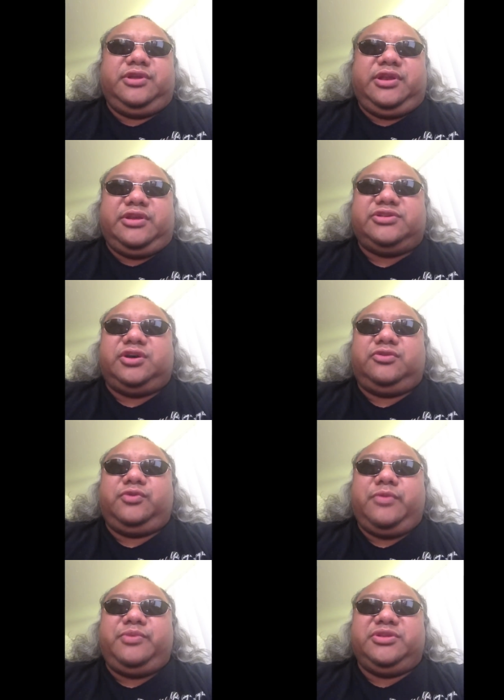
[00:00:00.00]
an
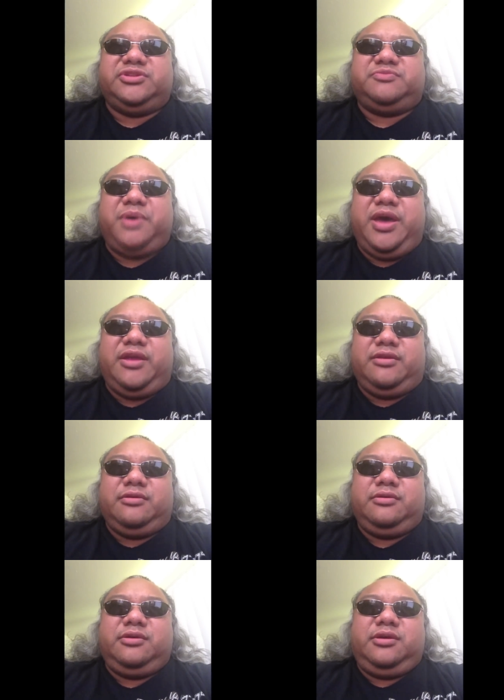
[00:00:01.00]
assault weapons ban,
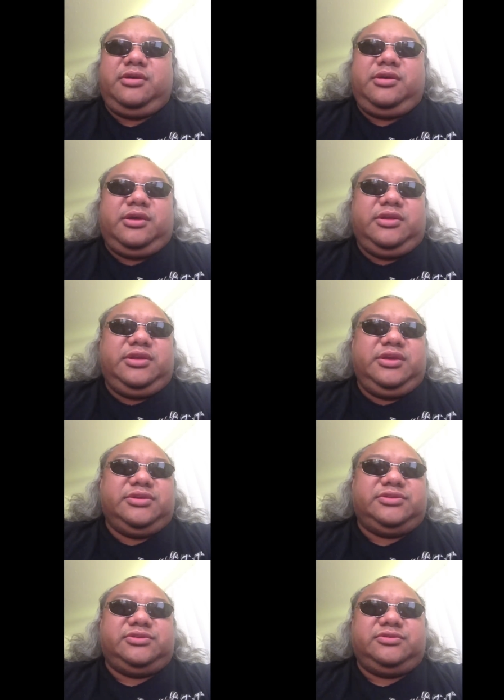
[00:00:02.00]
and he
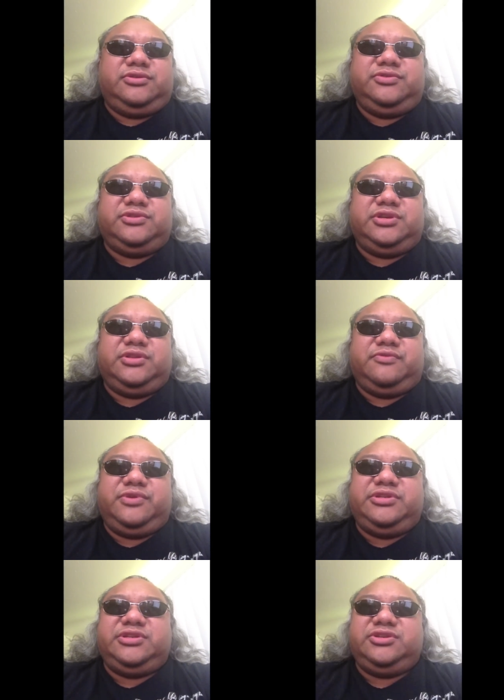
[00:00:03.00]
is using the
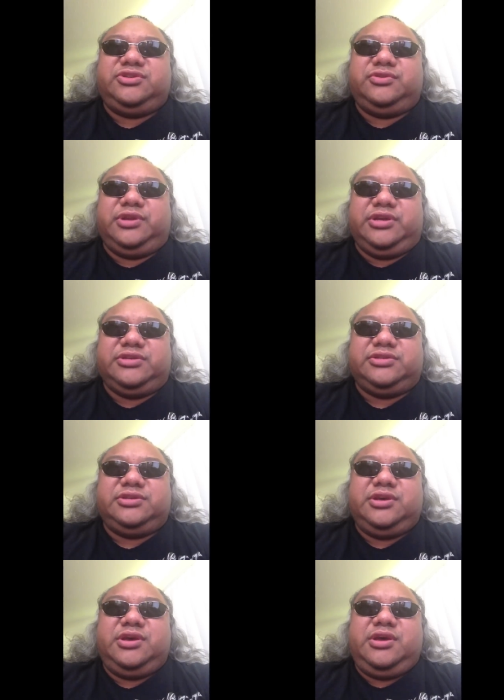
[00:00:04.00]
recent
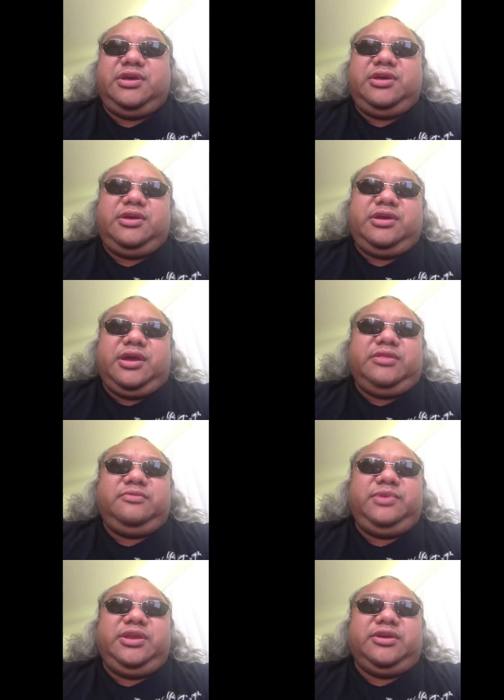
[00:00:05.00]
shootings and
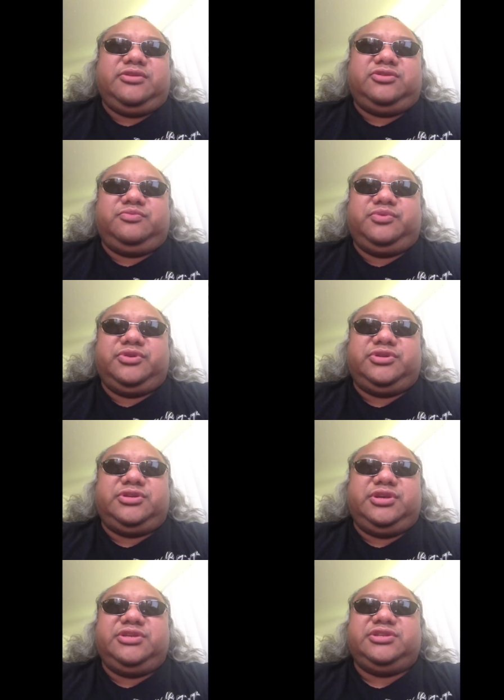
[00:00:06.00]
the media to
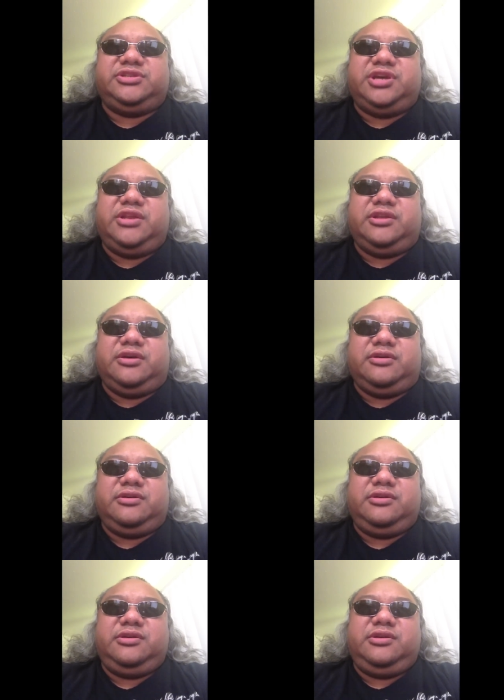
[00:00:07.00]
push his agenda.
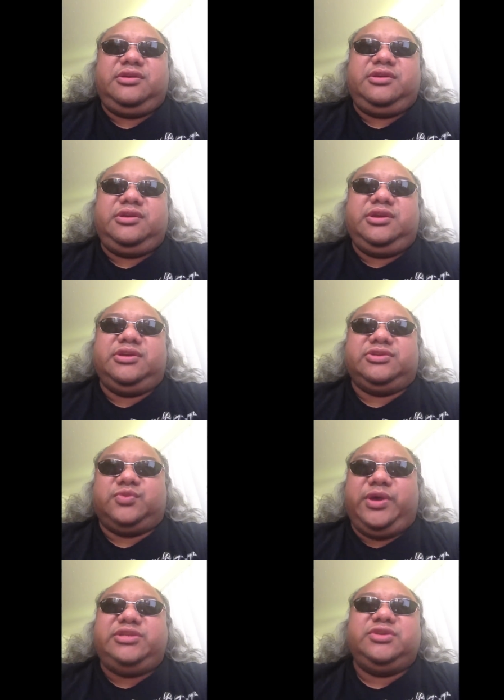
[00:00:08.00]
He
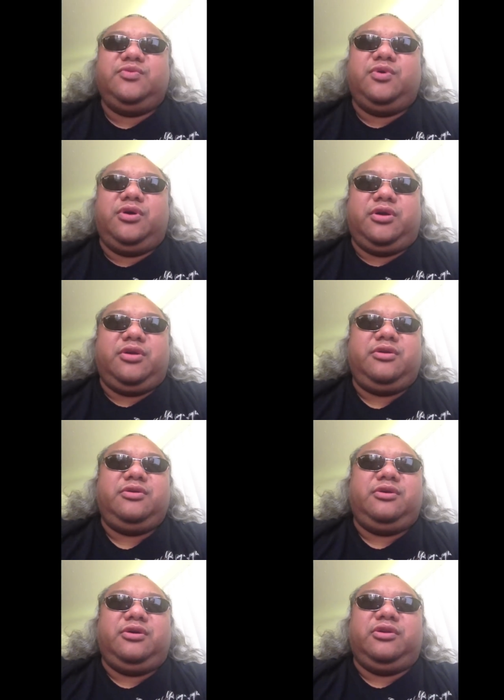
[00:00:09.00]
is waging war
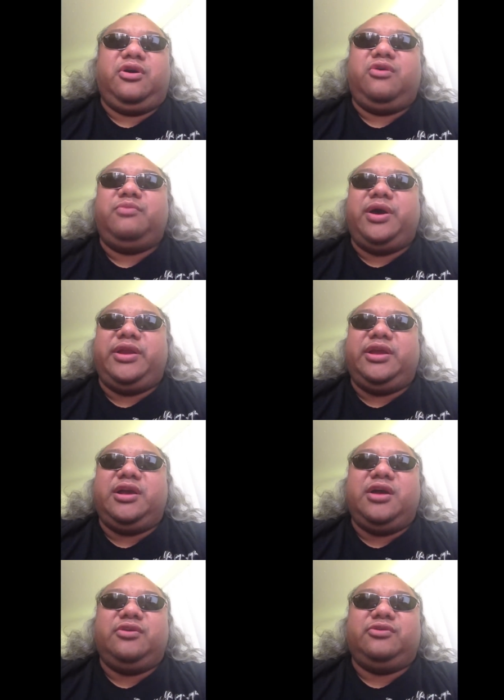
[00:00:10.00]
on
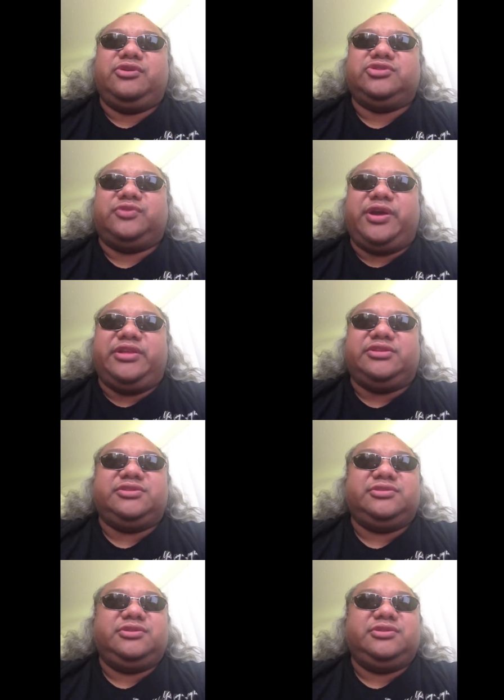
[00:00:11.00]
law-abiding gun owners' rights.